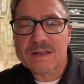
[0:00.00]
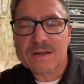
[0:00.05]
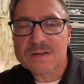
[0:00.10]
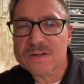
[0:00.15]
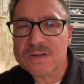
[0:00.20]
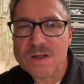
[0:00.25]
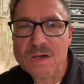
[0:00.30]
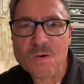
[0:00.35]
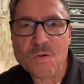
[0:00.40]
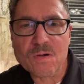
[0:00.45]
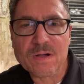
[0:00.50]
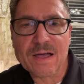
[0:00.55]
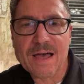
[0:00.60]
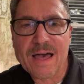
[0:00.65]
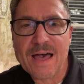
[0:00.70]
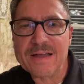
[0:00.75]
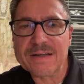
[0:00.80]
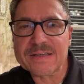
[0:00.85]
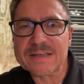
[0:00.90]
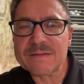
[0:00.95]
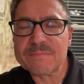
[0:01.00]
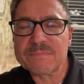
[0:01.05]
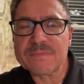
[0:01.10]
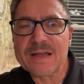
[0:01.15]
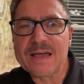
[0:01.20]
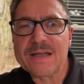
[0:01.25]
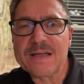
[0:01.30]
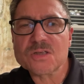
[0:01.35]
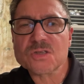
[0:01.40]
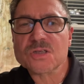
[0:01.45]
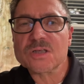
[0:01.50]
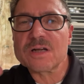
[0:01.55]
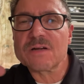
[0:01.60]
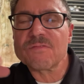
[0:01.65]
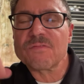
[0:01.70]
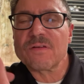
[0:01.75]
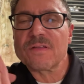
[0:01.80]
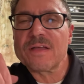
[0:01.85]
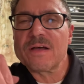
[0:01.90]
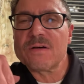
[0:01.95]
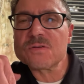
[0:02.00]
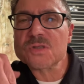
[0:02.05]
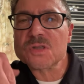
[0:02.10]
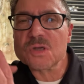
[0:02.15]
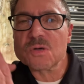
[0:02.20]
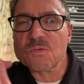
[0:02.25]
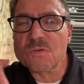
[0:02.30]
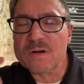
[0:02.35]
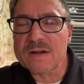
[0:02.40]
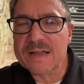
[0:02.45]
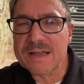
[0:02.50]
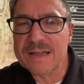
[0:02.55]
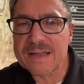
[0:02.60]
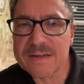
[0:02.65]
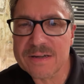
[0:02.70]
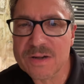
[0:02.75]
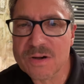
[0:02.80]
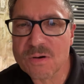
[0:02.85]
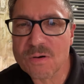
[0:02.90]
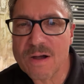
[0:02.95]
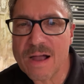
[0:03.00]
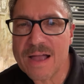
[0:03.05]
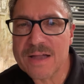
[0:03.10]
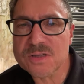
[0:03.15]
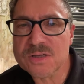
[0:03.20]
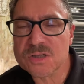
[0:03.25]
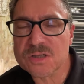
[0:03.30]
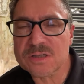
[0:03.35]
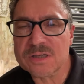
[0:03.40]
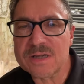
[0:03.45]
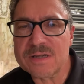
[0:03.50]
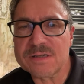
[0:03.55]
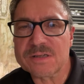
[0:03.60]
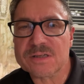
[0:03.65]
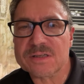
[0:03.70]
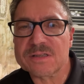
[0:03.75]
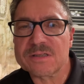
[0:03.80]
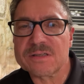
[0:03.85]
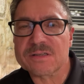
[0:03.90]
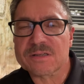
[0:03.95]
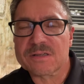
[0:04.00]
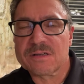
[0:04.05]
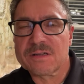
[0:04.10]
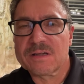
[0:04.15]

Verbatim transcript: no condemnation for those who are in Christ Jesus,